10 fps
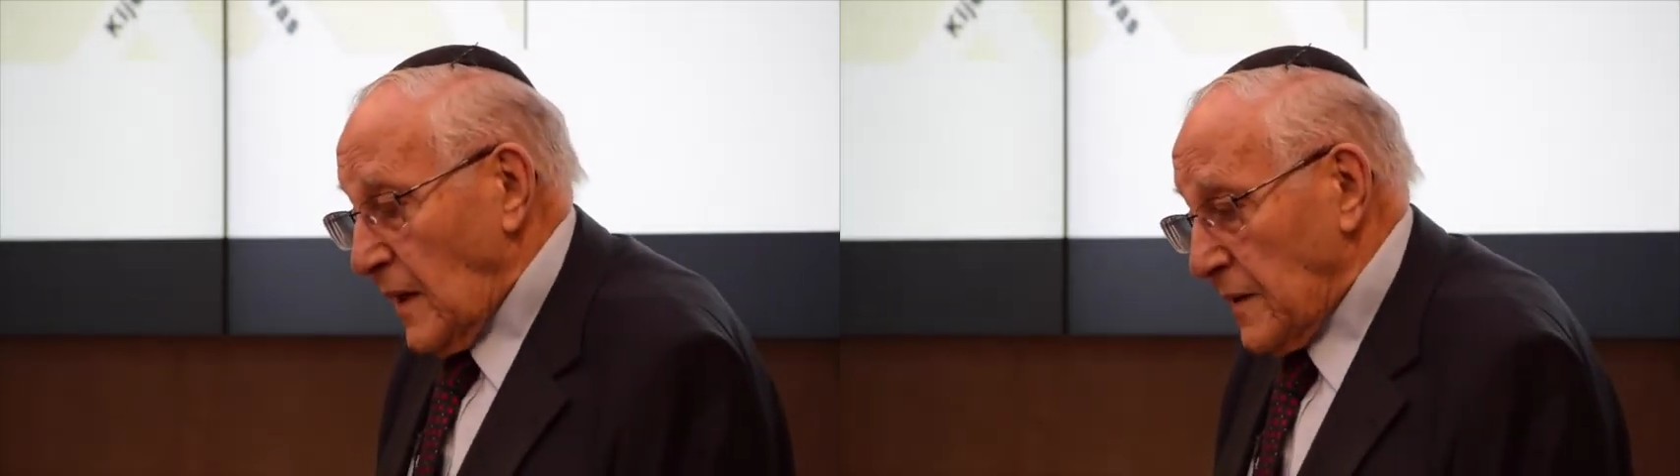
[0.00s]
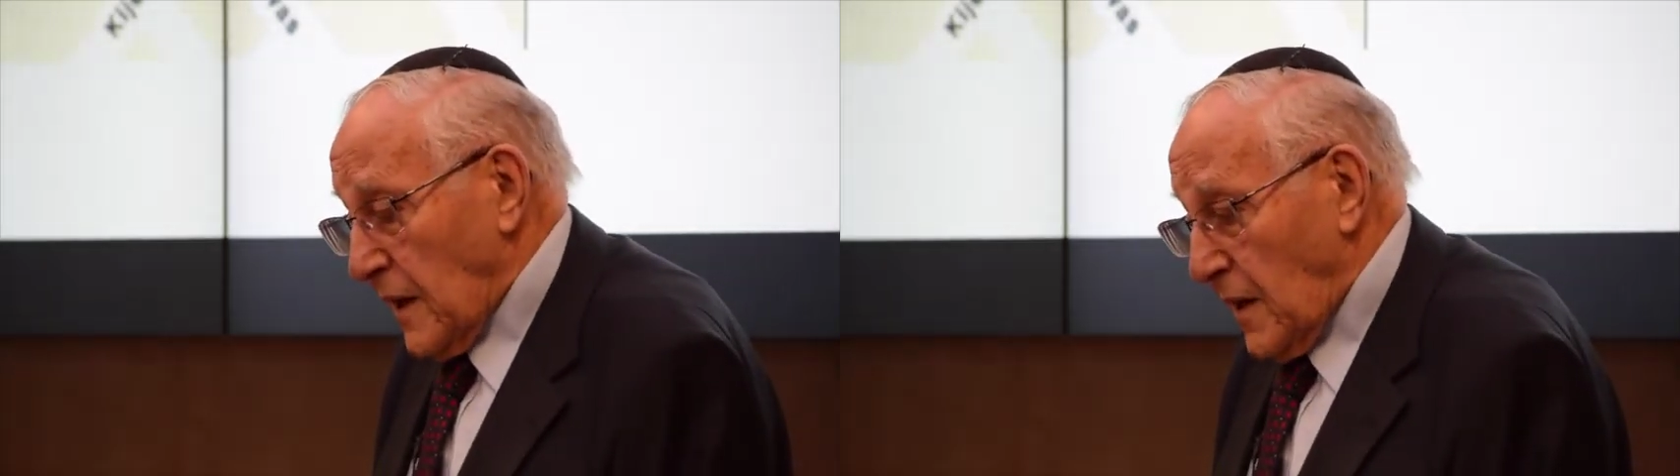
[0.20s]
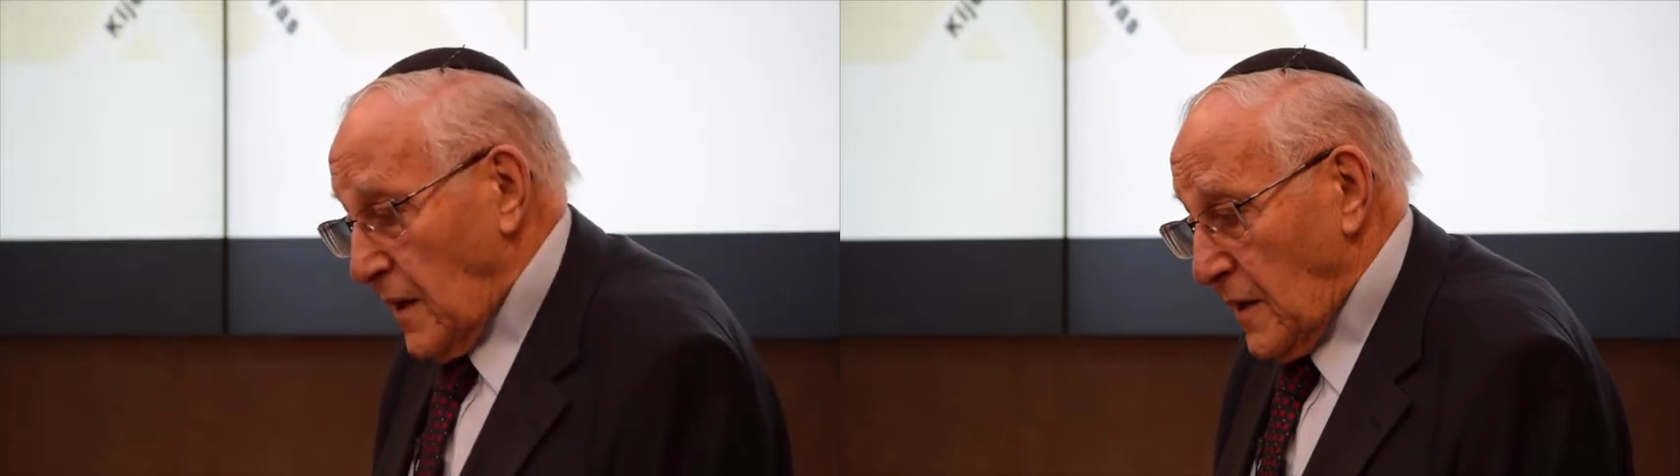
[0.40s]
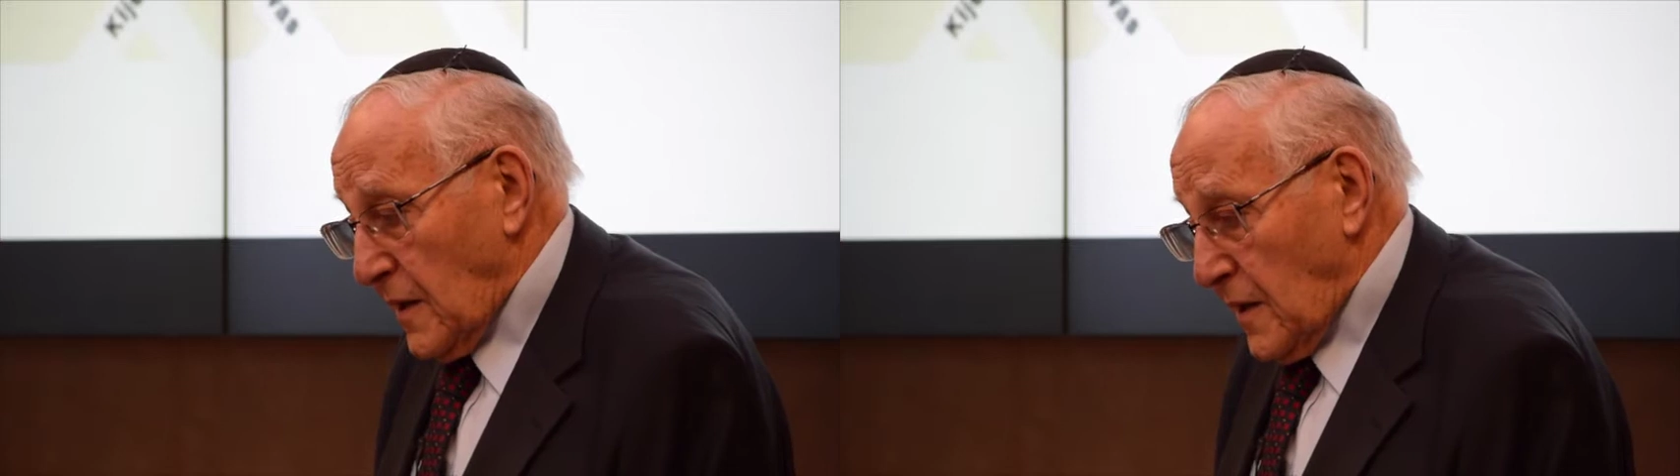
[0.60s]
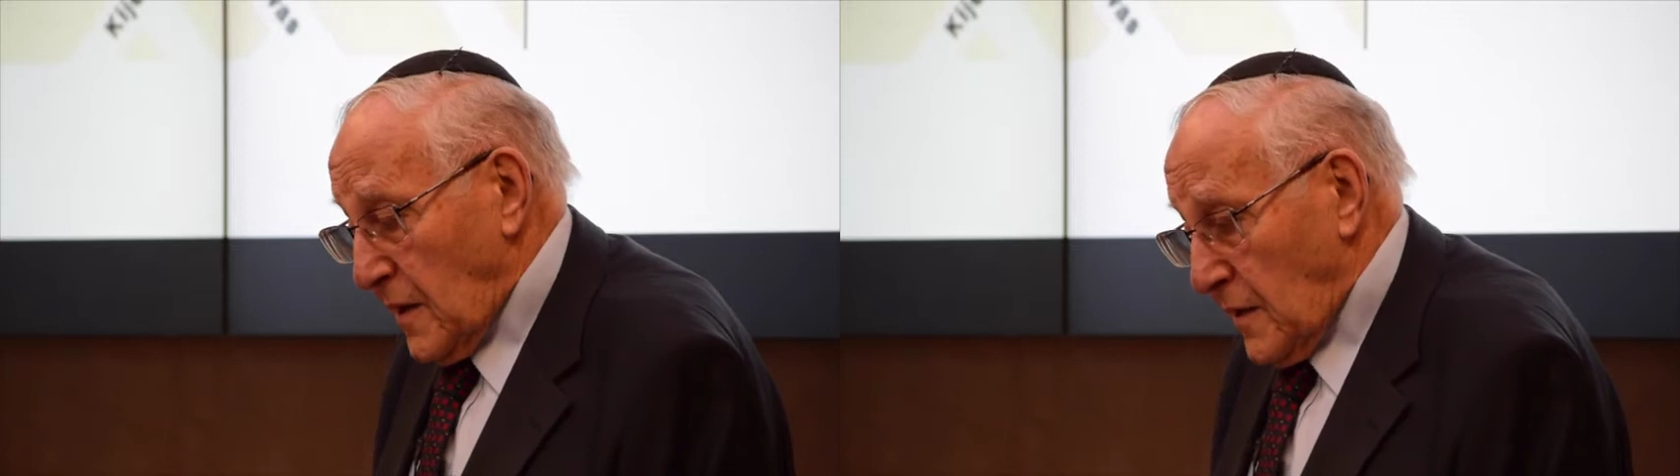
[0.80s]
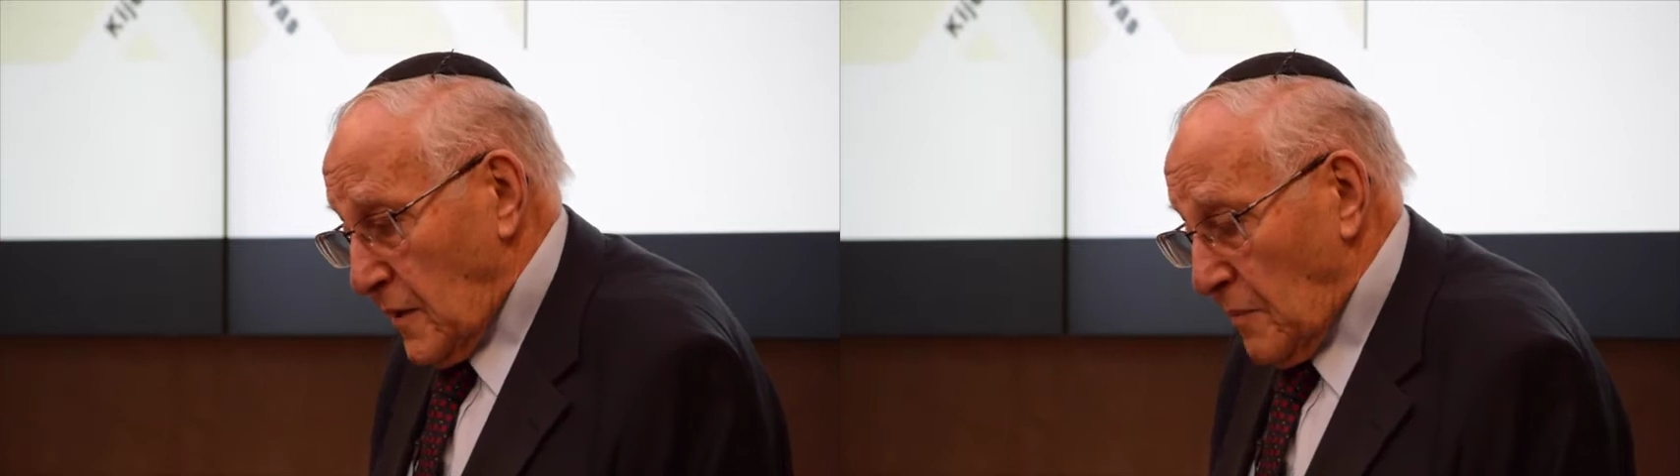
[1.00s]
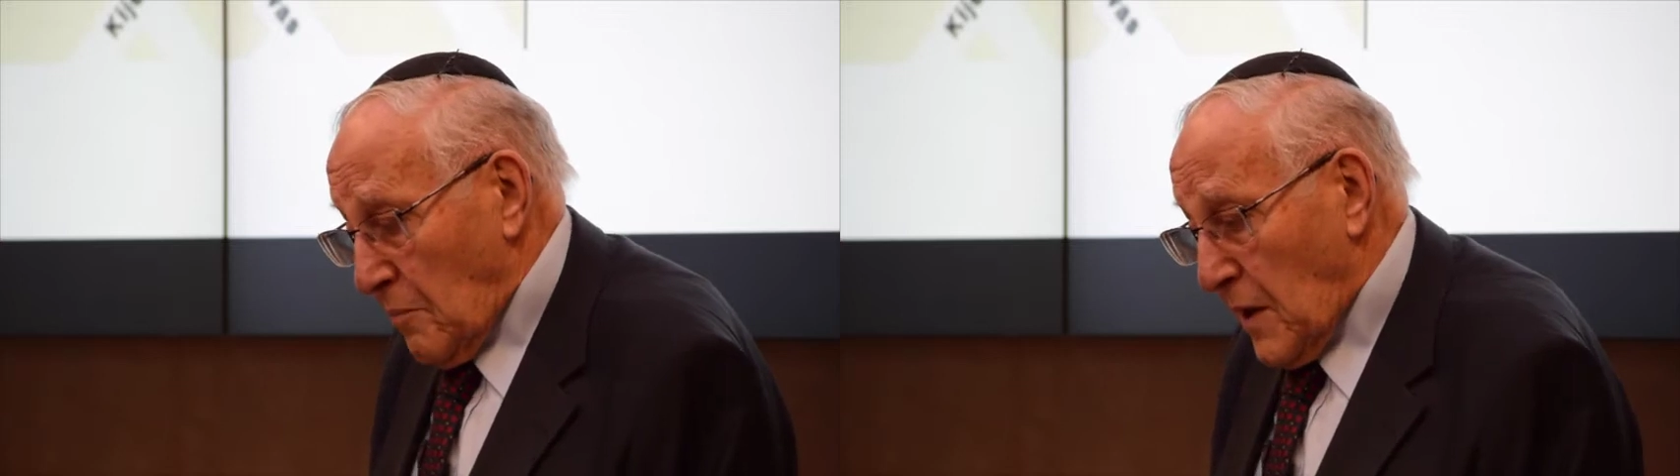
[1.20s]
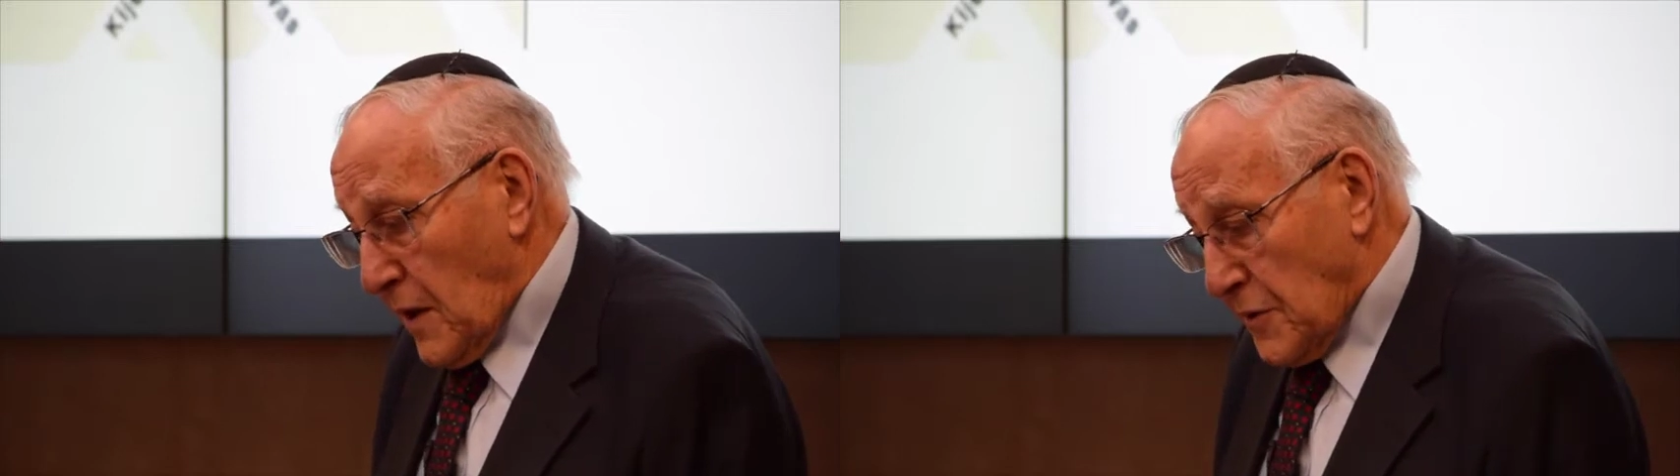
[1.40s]
They
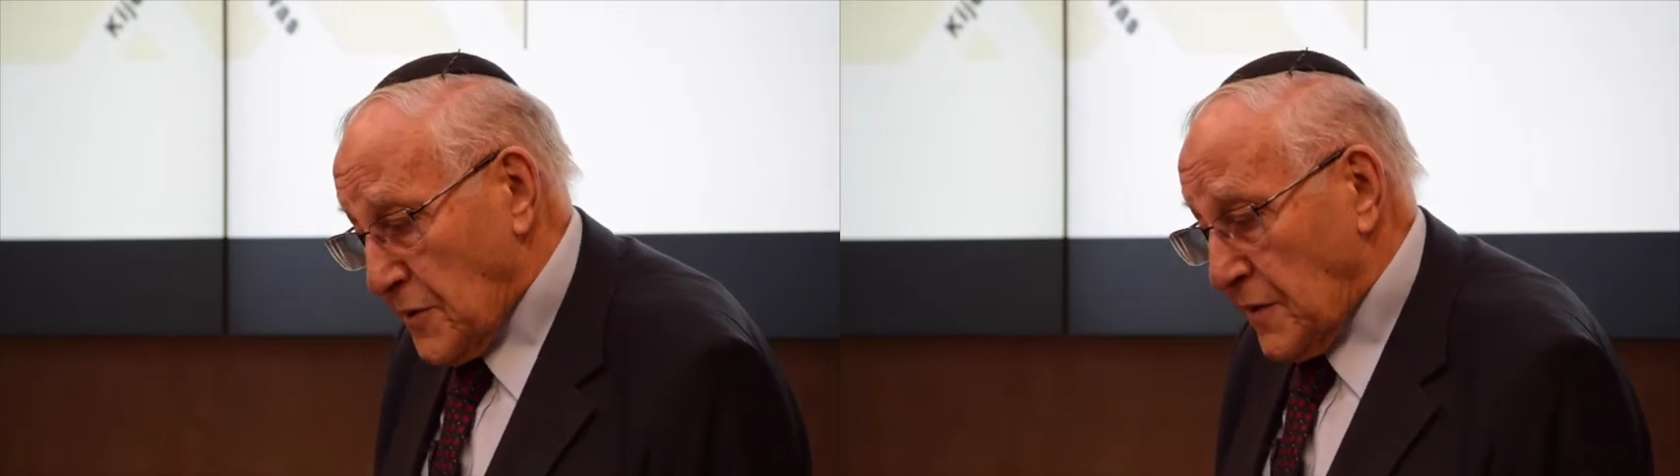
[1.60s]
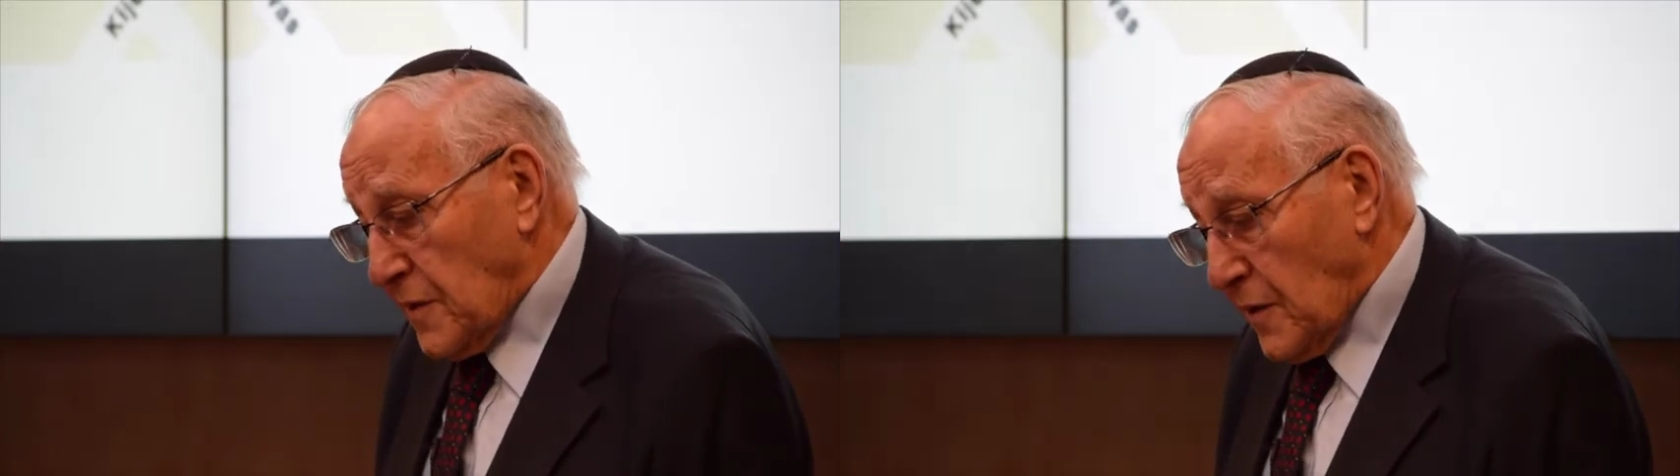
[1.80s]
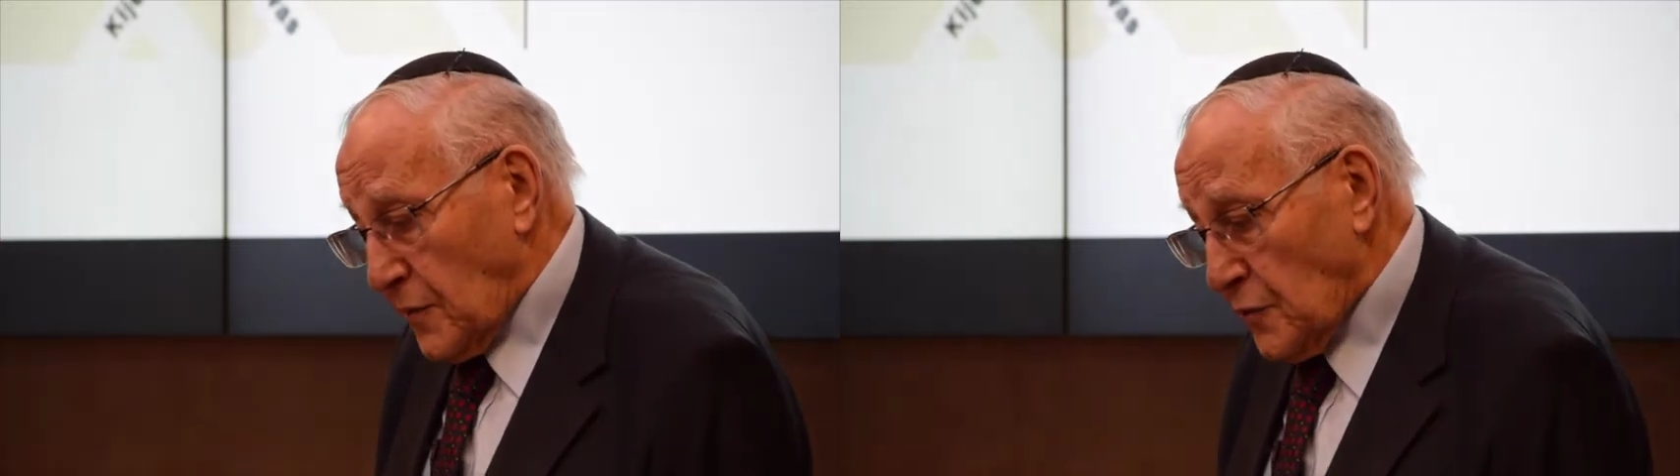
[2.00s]
marched